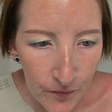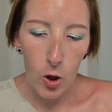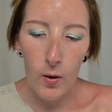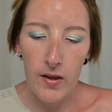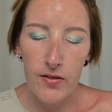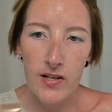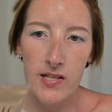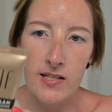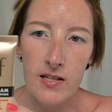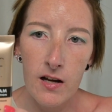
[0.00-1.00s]
So this
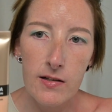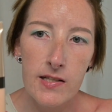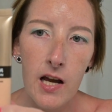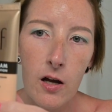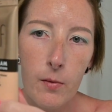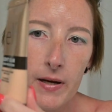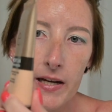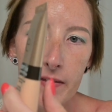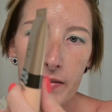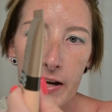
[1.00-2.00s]
does come
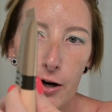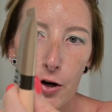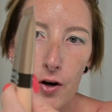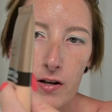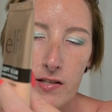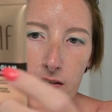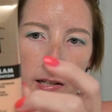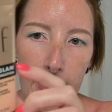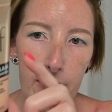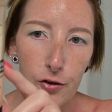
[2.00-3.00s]
in their
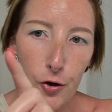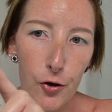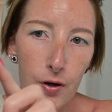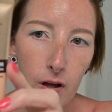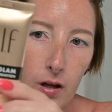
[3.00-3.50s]
standard